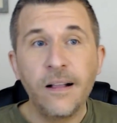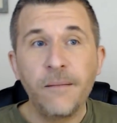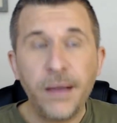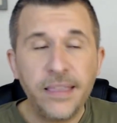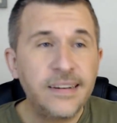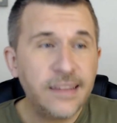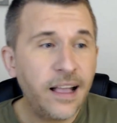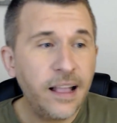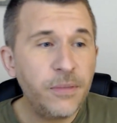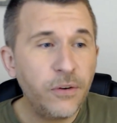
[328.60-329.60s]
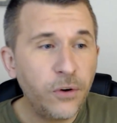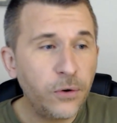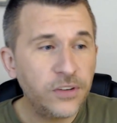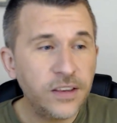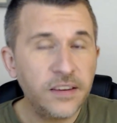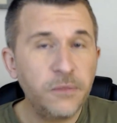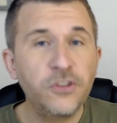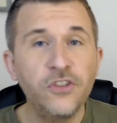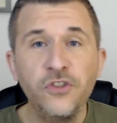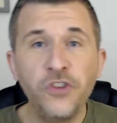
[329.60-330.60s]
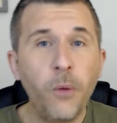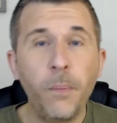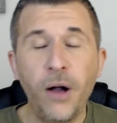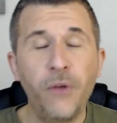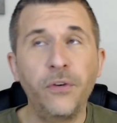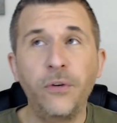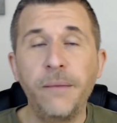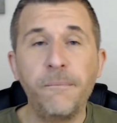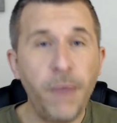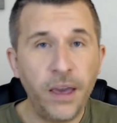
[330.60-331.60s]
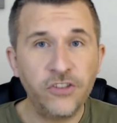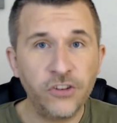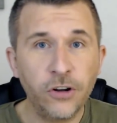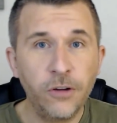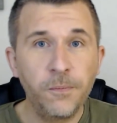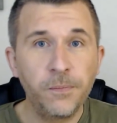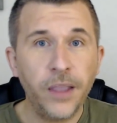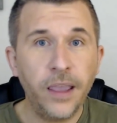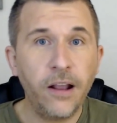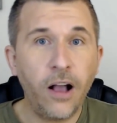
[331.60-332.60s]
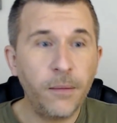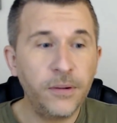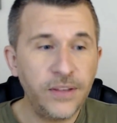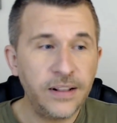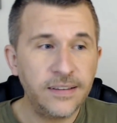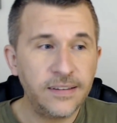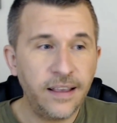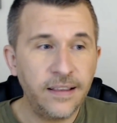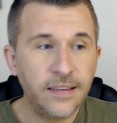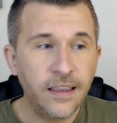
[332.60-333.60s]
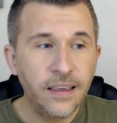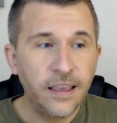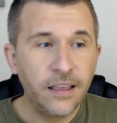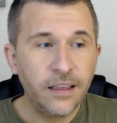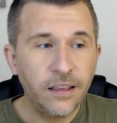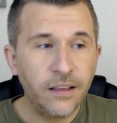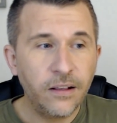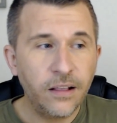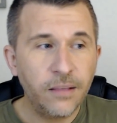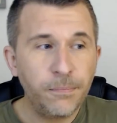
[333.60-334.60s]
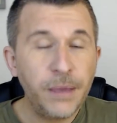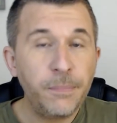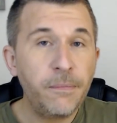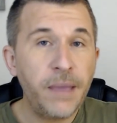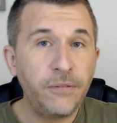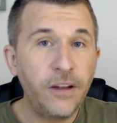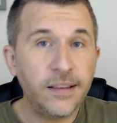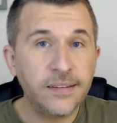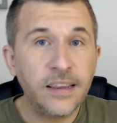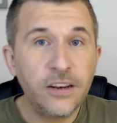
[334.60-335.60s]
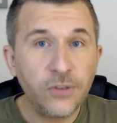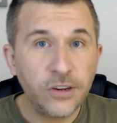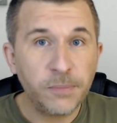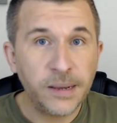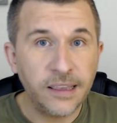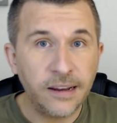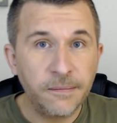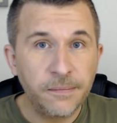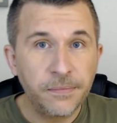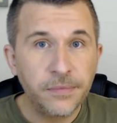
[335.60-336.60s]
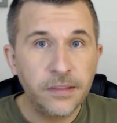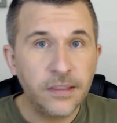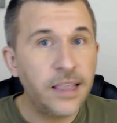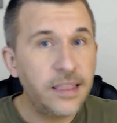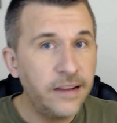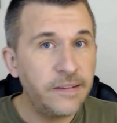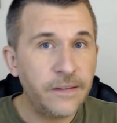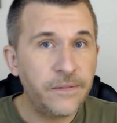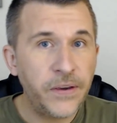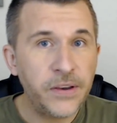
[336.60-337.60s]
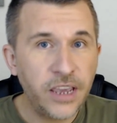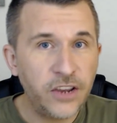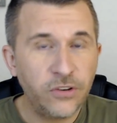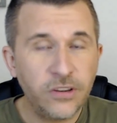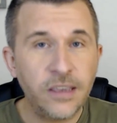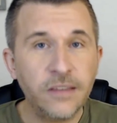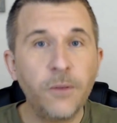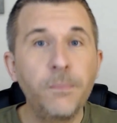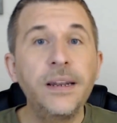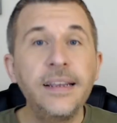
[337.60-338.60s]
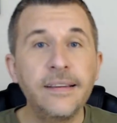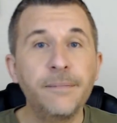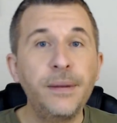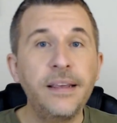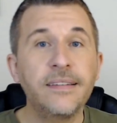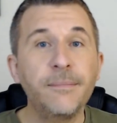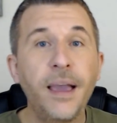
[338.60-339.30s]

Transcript: by the time the chorus kicks in, which is so powerful and magical, it almost feels as people may have lost interest by then. And that is a very dangerous thing. So please, please,